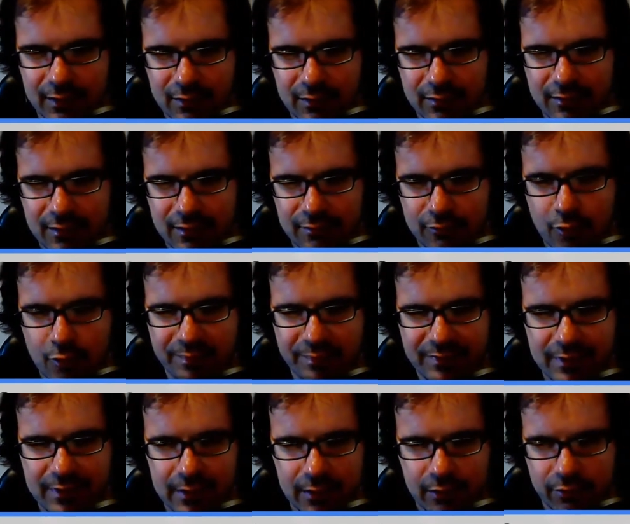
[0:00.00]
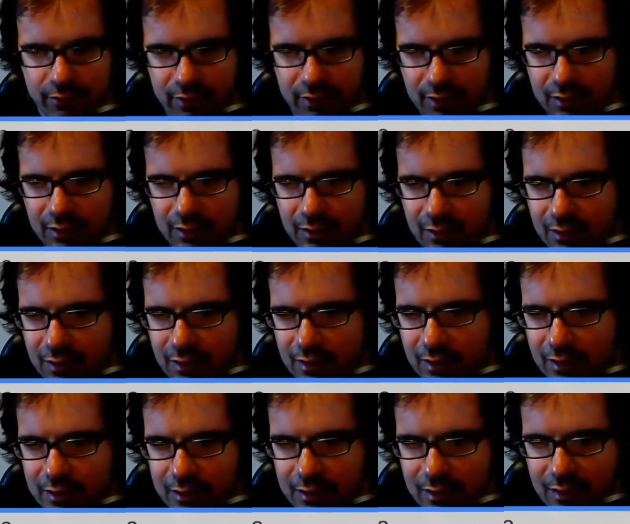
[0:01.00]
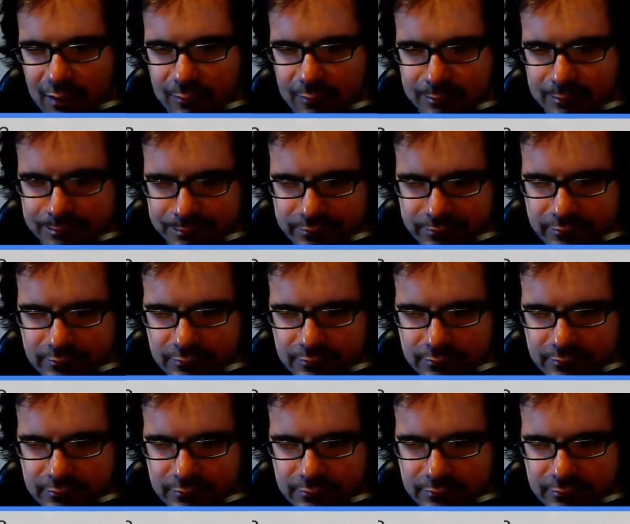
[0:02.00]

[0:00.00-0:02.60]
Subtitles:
desktop tinkerer. You know.